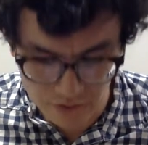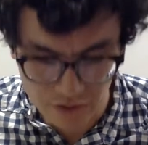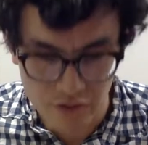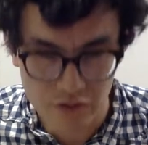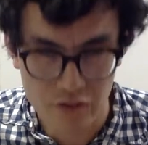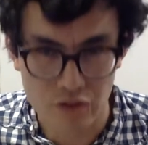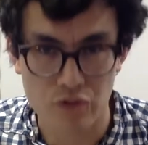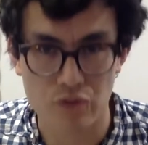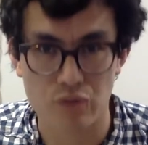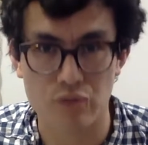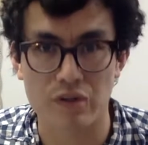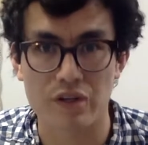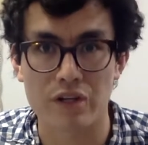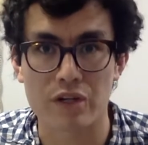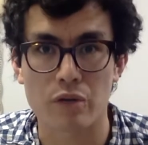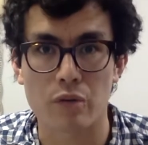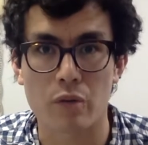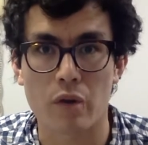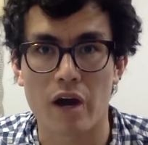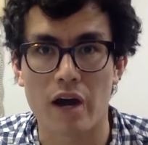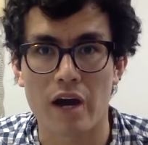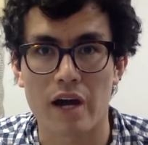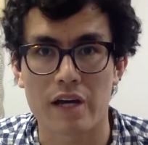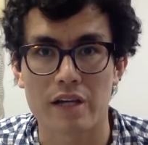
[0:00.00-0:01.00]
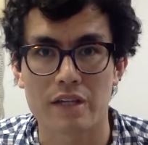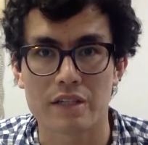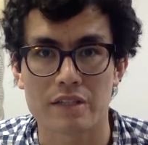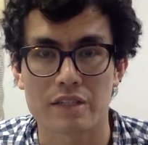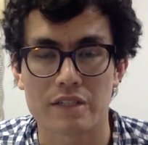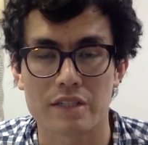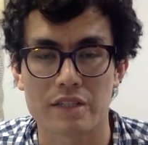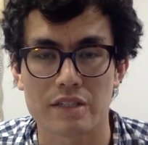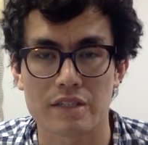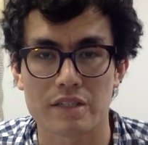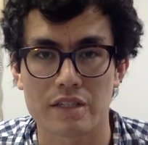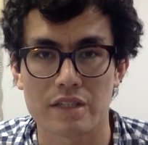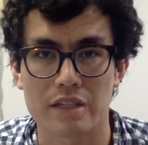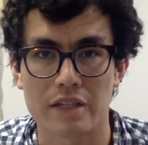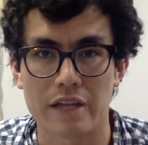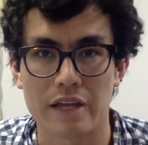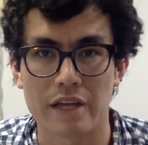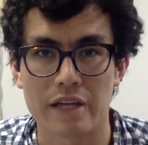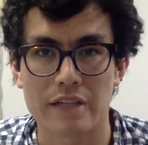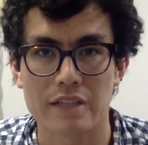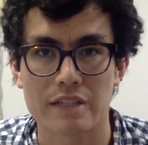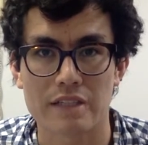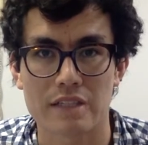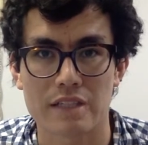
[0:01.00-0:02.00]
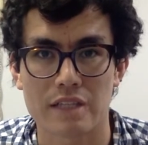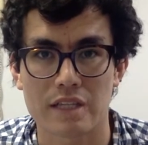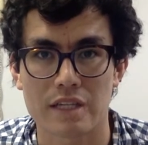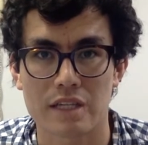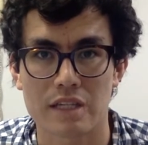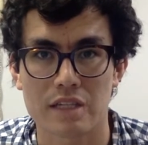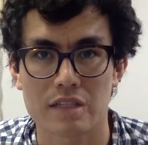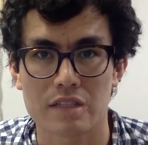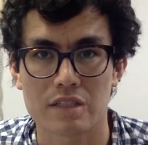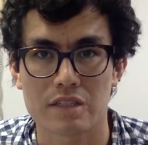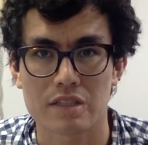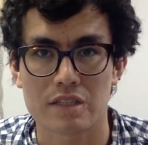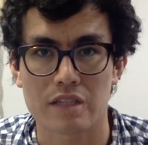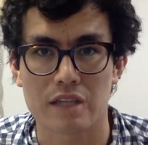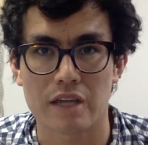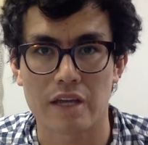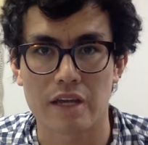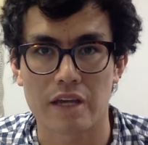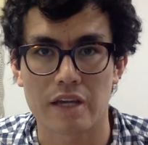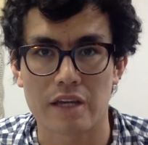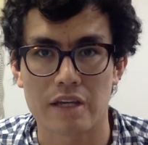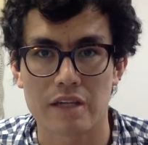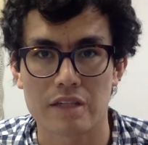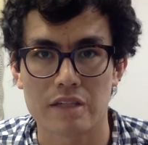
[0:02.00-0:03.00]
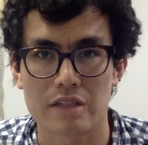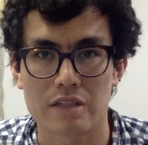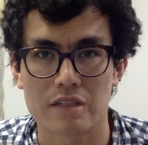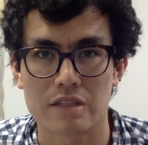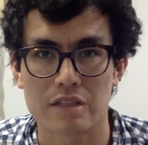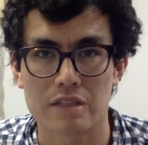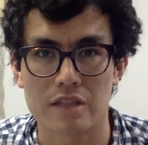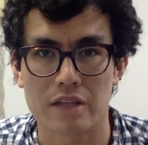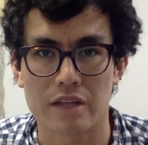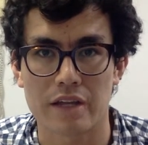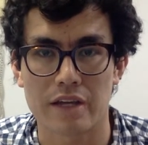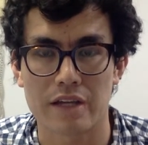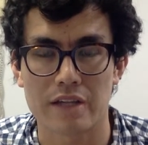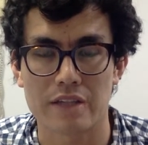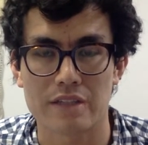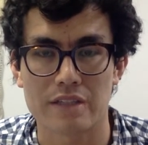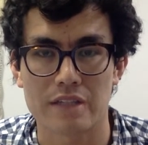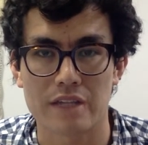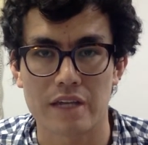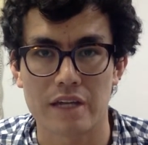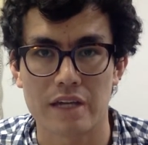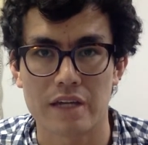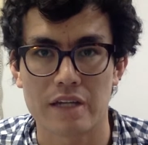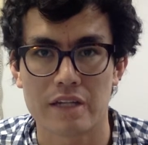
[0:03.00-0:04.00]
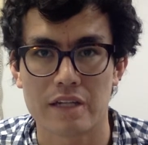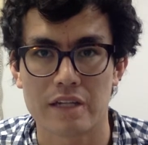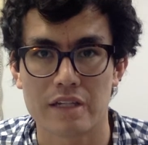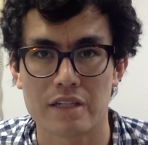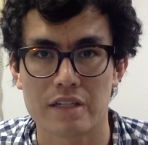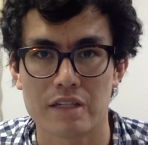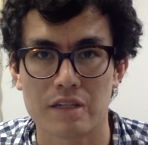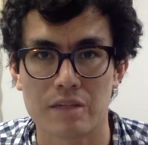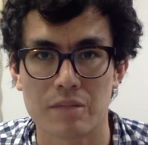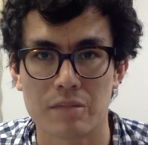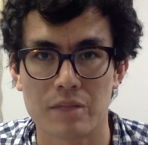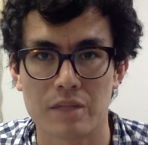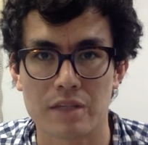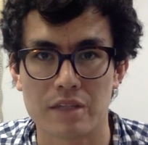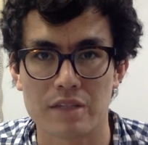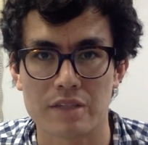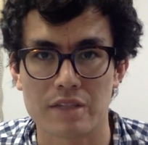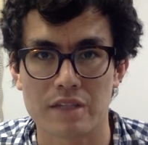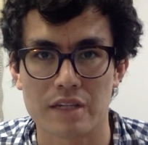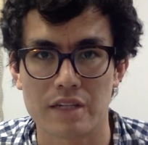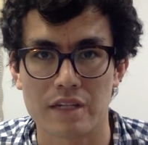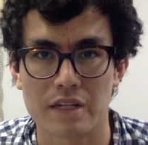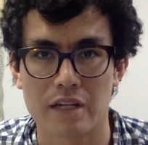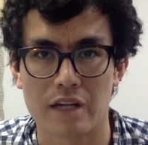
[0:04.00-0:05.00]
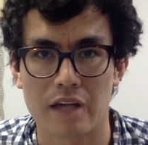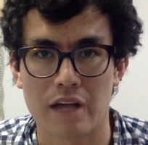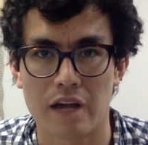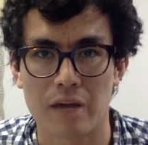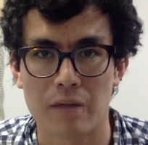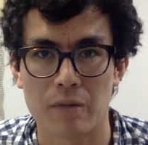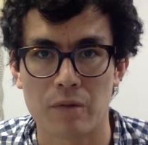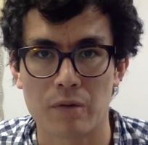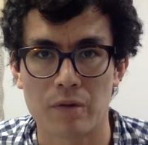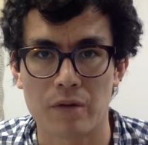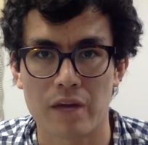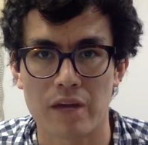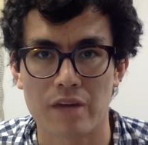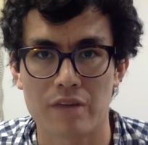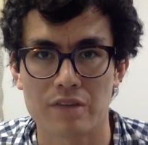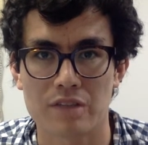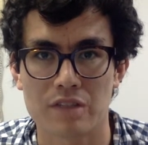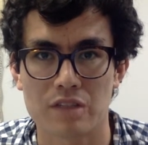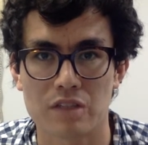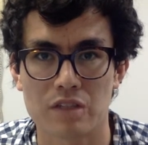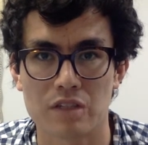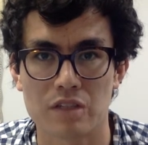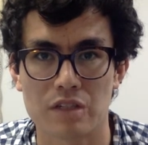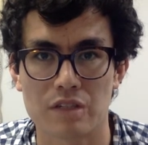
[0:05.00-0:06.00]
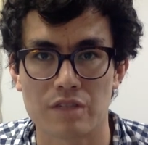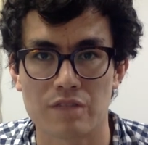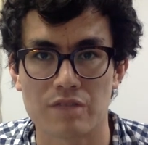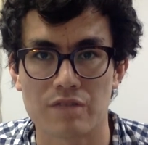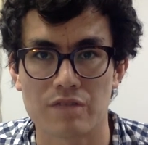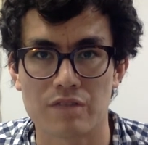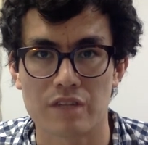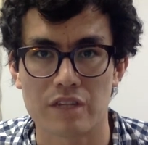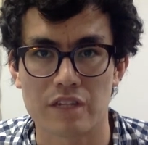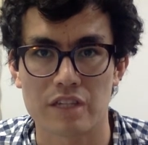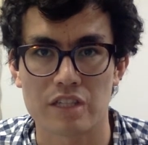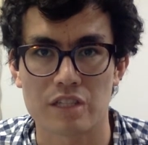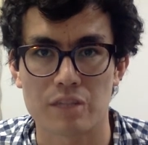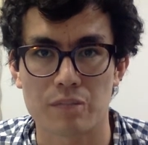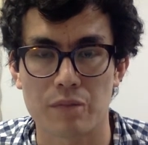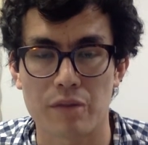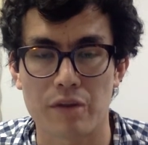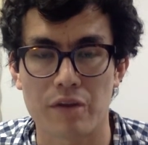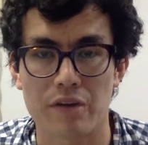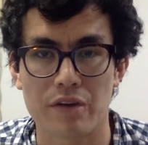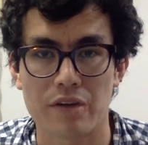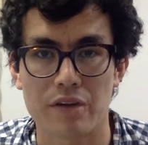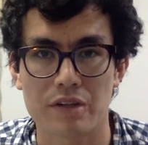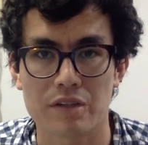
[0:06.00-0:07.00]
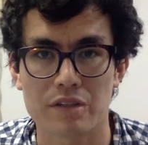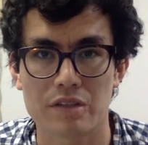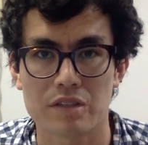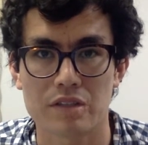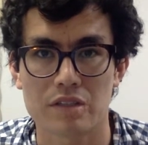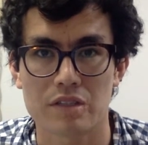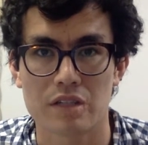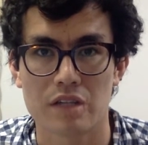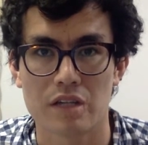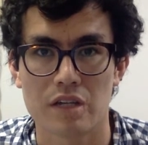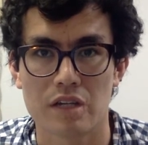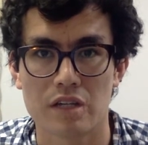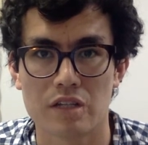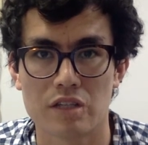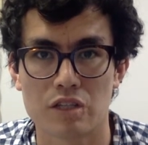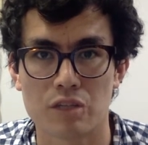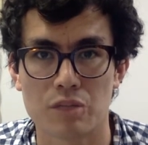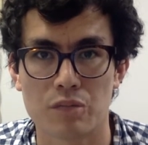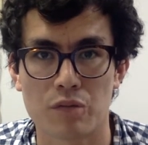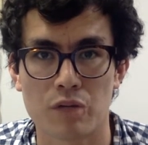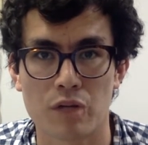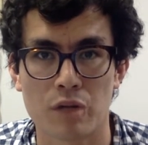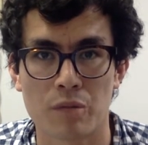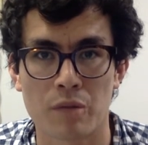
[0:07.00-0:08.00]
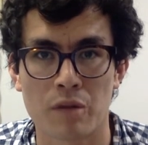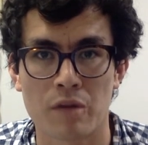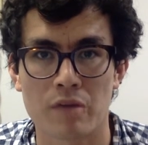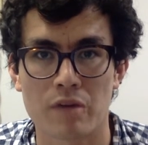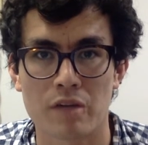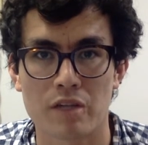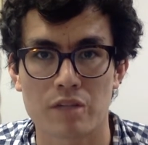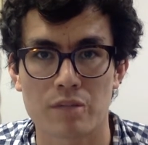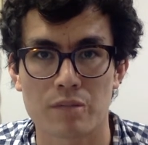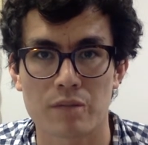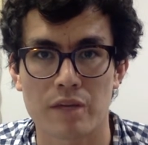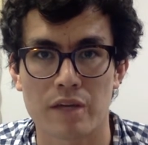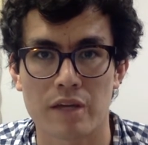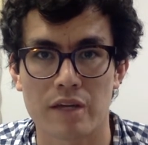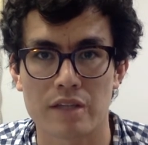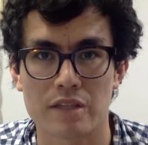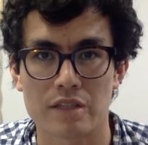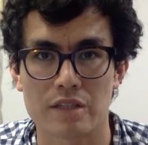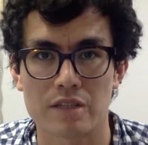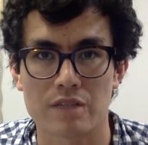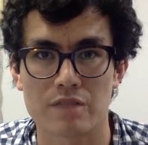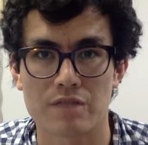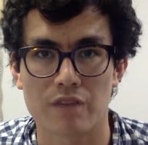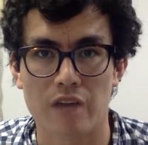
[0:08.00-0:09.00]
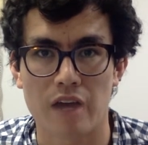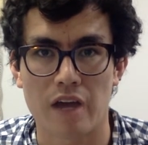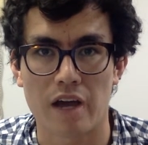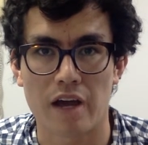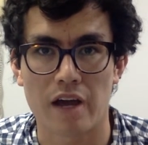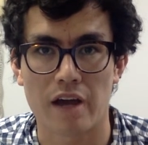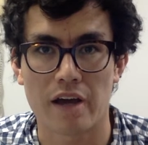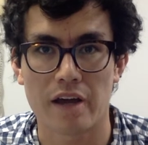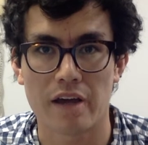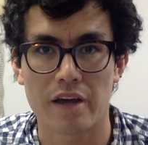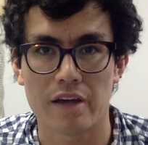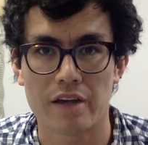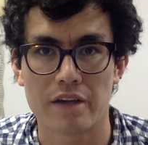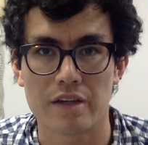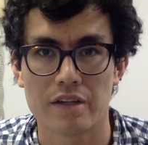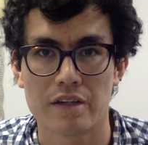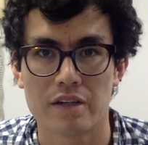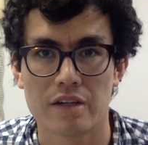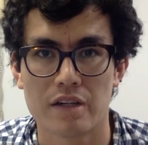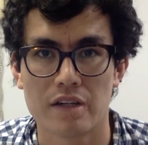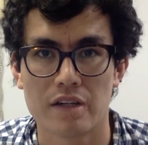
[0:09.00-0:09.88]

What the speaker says: Career wise, this delays things, and like I said, it means that I won't have as good of experience to put on my resume as if I